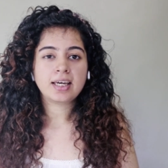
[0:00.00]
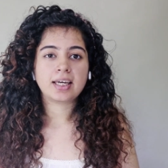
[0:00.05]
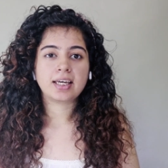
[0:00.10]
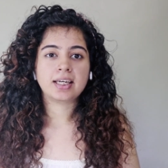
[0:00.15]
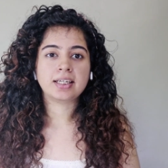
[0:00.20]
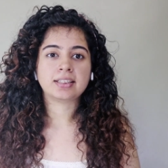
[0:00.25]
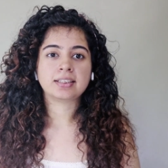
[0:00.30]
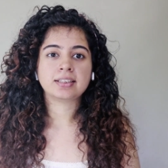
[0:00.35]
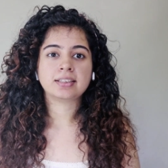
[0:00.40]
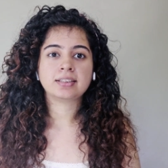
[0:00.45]

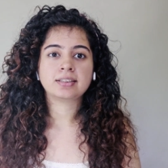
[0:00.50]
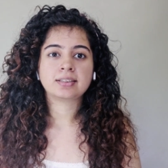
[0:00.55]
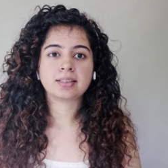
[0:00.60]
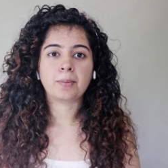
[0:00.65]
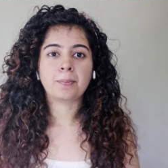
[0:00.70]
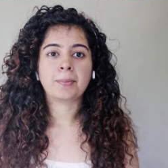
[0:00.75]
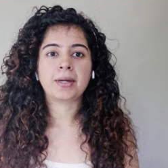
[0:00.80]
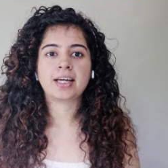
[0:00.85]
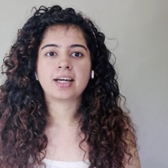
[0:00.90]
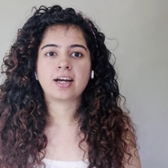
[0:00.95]
It is
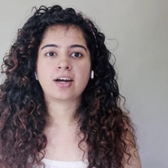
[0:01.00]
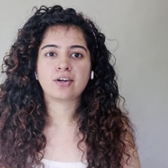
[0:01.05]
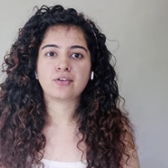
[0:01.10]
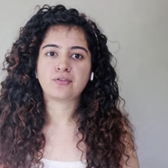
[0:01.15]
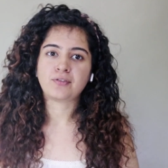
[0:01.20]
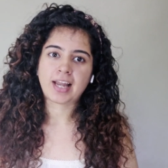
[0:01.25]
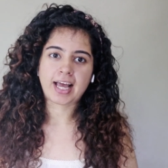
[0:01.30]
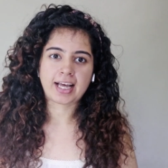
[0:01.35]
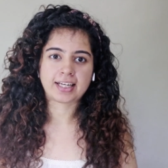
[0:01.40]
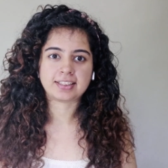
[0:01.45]
made out
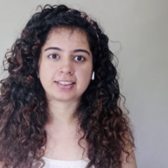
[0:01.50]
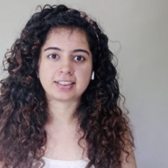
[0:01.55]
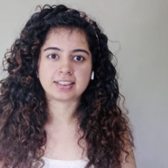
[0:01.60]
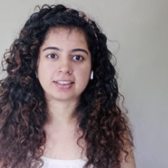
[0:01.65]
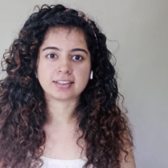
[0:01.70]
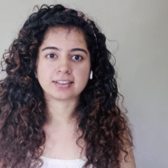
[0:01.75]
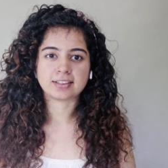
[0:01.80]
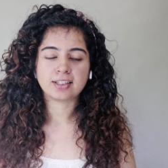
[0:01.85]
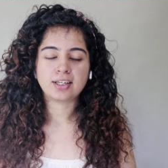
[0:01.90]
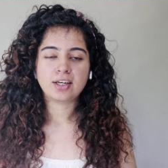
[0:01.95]
of flax
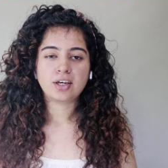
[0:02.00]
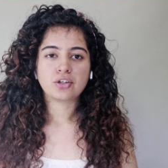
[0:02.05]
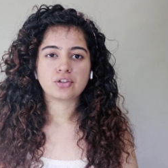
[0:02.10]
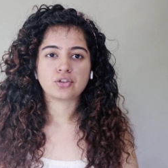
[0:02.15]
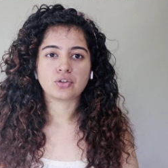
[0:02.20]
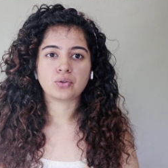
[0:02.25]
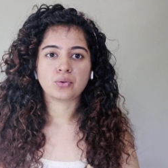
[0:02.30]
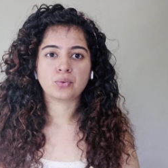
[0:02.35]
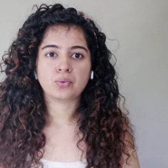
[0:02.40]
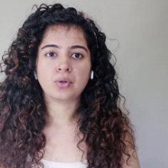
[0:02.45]
seeds.
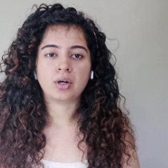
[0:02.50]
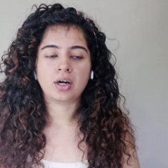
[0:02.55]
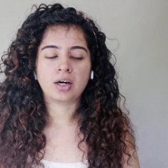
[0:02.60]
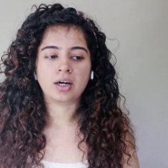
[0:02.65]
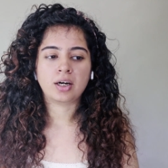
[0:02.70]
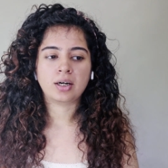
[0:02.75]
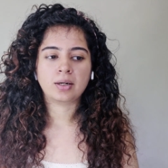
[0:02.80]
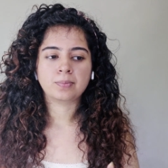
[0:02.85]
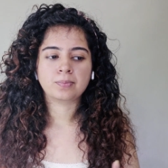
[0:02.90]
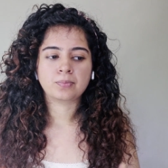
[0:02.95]

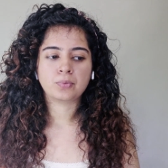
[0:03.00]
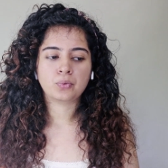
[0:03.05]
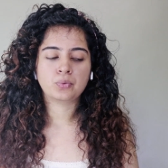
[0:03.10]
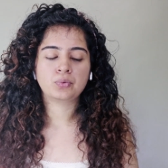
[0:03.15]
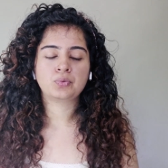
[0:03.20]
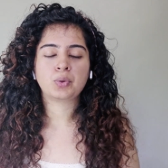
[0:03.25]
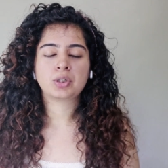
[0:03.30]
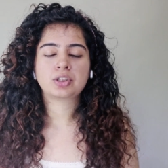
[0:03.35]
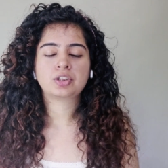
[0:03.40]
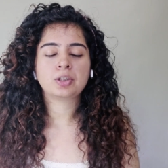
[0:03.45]
So
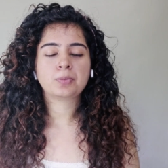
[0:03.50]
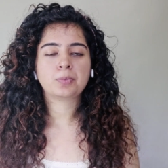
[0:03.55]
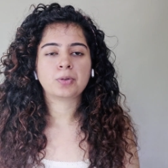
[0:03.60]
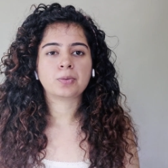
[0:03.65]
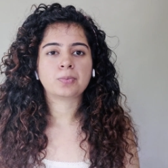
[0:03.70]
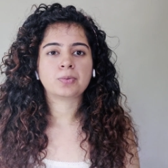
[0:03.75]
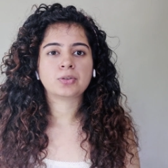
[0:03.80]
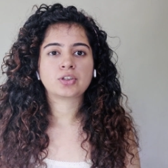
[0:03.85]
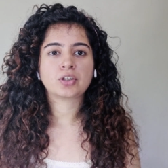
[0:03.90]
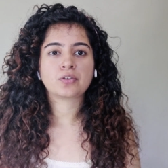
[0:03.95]
what's the
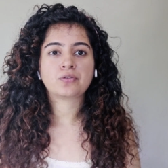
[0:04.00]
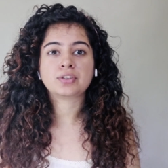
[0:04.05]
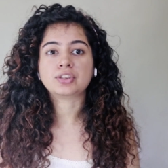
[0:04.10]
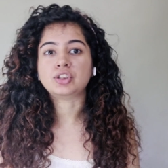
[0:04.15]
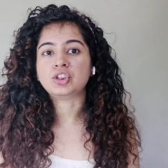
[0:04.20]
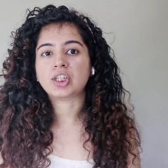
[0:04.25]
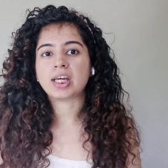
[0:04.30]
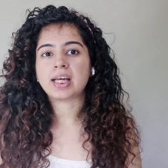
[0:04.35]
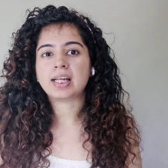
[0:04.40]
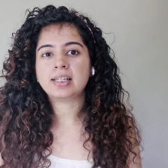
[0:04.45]
purpose of a
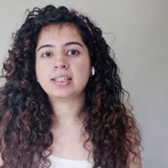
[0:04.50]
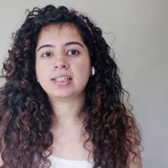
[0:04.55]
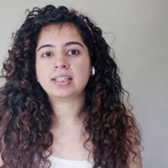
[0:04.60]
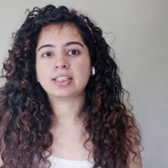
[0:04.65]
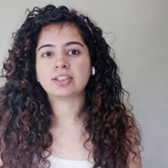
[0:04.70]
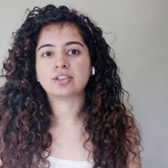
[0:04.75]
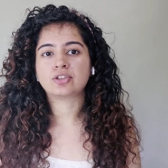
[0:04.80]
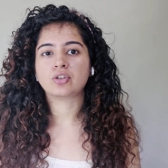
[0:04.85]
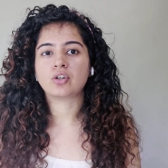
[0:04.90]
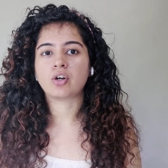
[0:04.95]
gel
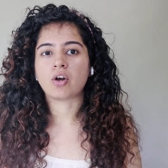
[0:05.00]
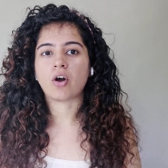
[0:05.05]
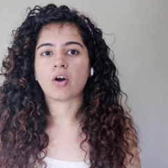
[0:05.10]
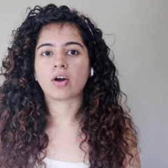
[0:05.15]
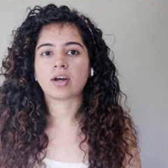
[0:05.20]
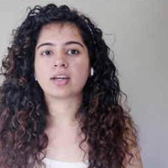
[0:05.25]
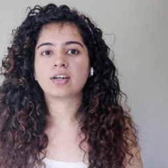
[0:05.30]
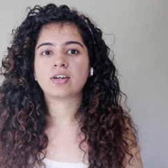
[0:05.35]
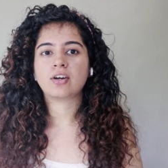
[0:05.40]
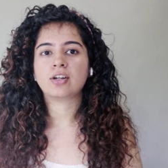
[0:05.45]
is to
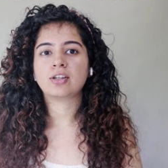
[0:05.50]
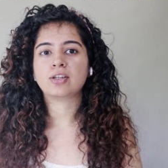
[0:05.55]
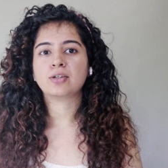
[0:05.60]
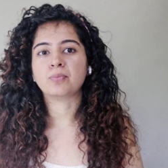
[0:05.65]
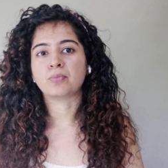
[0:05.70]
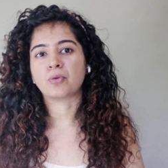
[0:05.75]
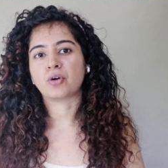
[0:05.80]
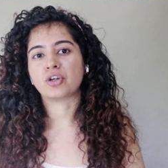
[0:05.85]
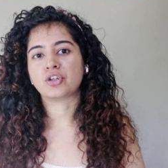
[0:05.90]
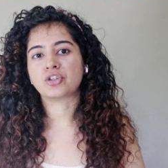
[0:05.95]
lock in all the
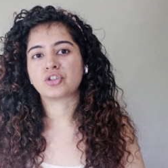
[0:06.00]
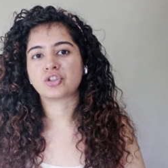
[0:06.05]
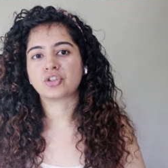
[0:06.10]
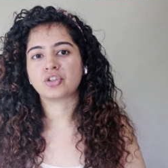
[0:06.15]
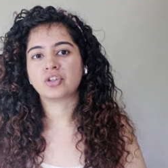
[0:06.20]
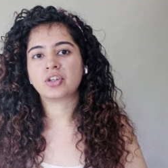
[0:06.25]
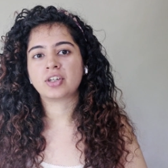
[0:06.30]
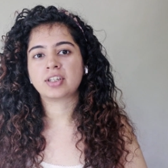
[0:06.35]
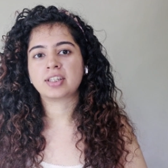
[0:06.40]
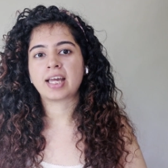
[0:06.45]

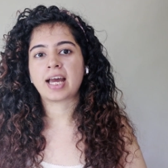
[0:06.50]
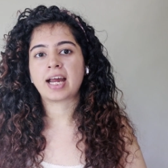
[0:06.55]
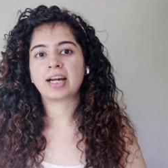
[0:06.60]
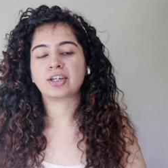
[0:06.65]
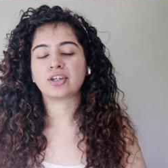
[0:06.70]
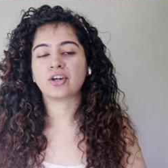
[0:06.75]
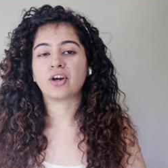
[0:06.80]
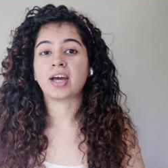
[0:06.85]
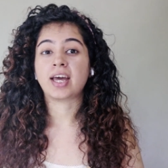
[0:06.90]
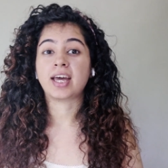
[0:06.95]
moisture
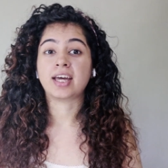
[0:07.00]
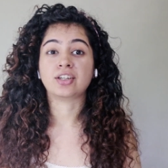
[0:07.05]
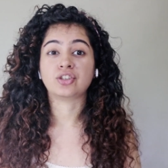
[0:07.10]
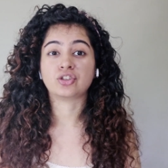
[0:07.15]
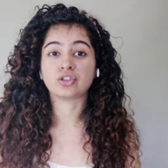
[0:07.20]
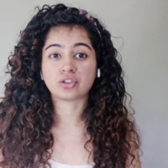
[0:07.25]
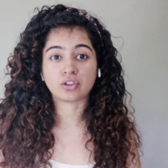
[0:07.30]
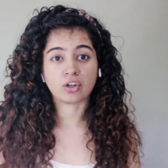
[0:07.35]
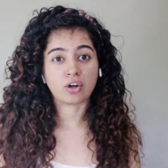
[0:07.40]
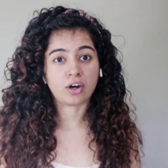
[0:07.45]
that your hair
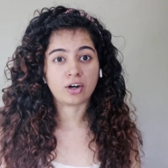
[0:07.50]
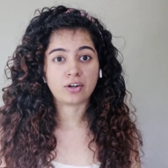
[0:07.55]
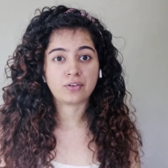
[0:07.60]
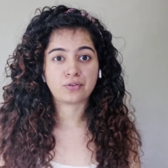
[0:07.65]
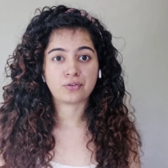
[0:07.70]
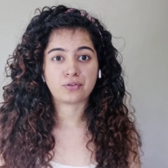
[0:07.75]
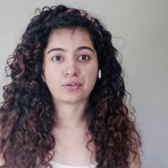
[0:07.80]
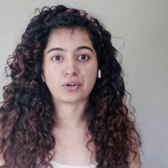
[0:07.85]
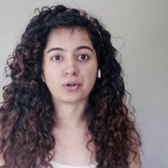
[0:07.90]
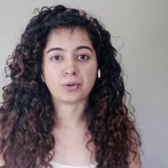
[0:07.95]
just got
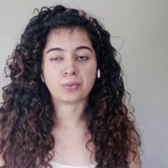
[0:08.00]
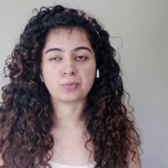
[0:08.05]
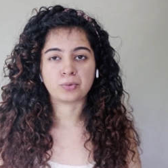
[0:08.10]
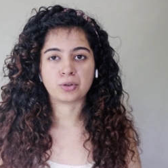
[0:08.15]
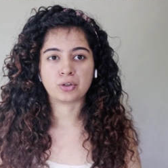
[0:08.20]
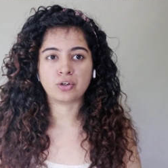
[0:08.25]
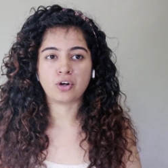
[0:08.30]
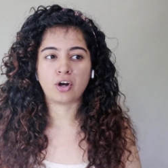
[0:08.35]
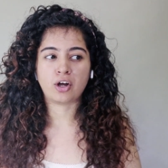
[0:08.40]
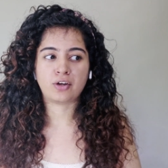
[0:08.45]
from,
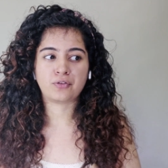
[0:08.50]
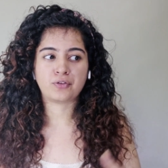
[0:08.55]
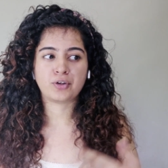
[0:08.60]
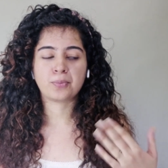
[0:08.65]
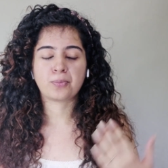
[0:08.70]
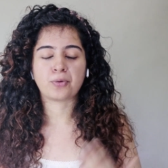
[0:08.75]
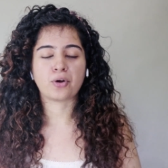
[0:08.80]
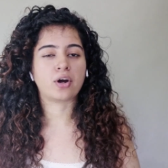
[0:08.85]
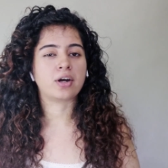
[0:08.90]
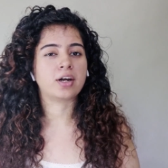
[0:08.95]
all of
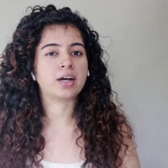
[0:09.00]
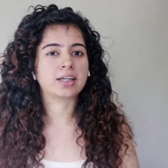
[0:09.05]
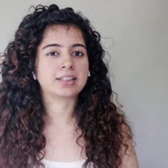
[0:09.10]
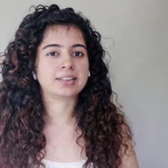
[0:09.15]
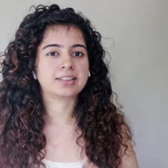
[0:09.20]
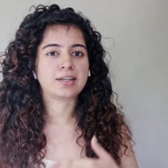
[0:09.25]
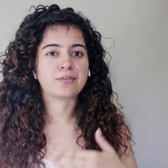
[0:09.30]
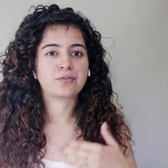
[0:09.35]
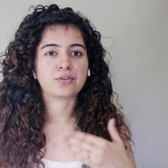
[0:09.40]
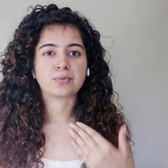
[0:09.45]
your
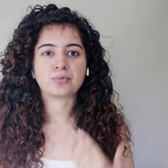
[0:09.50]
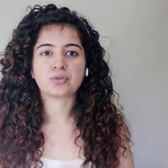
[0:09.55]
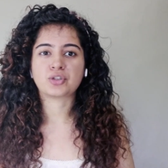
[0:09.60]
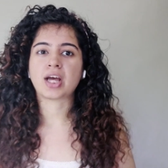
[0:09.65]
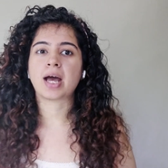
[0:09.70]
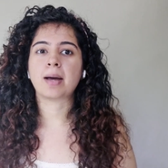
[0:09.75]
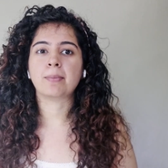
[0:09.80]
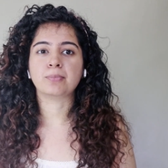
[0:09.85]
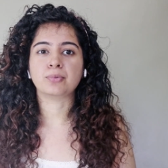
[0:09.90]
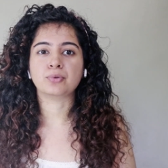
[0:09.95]
products, say from
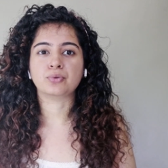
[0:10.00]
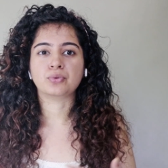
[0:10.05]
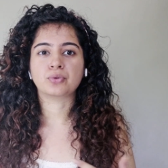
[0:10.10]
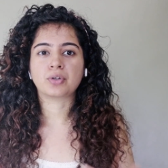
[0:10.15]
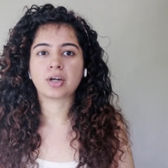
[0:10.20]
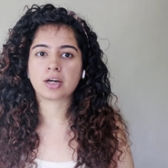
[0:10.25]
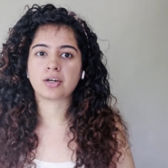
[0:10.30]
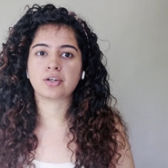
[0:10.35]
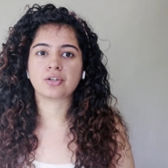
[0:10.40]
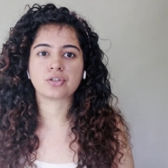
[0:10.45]
shampoo,
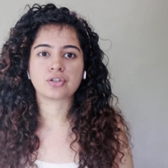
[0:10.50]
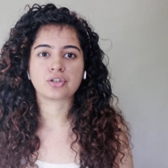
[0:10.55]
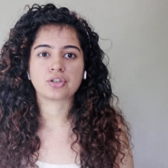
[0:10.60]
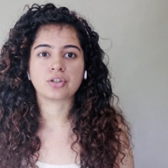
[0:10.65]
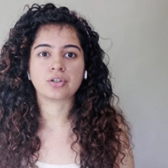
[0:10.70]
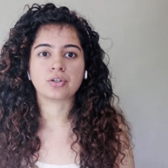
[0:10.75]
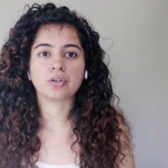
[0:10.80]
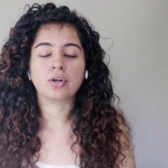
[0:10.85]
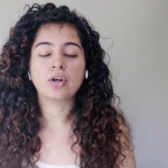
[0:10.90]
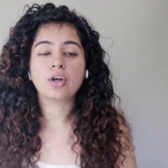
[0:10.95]

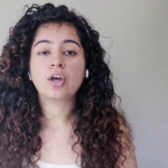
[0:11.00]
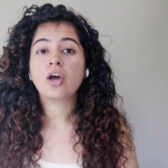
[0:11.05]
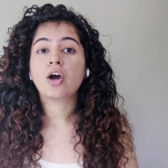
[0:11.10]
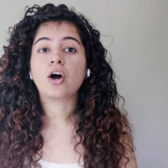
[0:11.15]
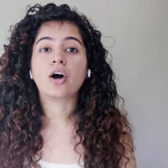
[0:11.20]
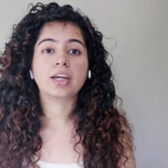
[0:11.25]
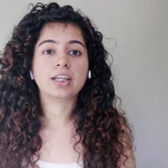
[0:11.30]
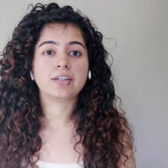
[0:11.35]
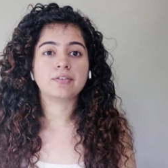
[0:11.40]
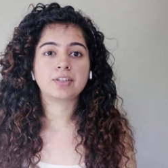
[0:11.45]
conditioner,
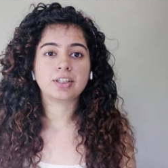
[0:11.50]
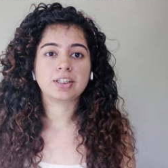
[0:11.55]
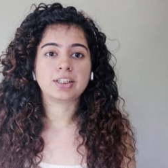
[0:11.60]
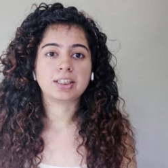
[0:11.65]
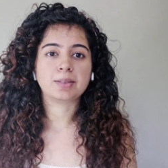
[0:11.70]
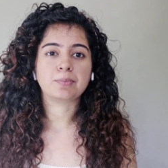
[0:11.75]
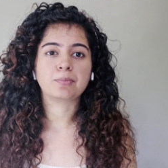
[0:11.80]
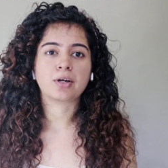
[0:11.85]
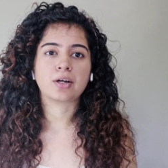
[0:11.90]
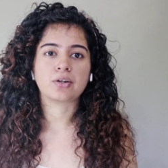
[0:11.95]
or even a
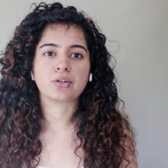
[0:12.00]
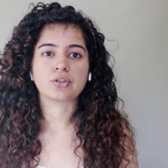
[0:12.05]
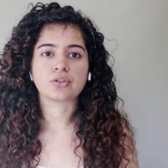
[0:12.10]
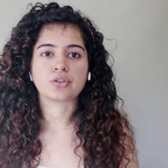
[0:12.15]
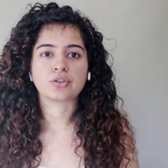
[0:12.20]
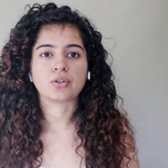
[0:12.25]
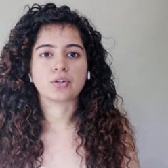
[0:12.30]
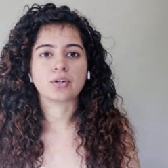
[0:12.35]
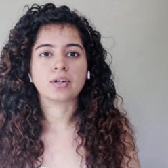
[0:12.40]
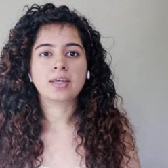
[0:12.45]
deep
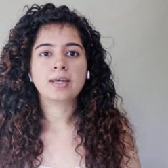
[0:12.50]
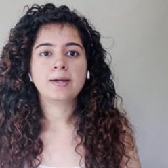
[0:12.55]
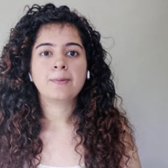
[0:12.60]
conditioner.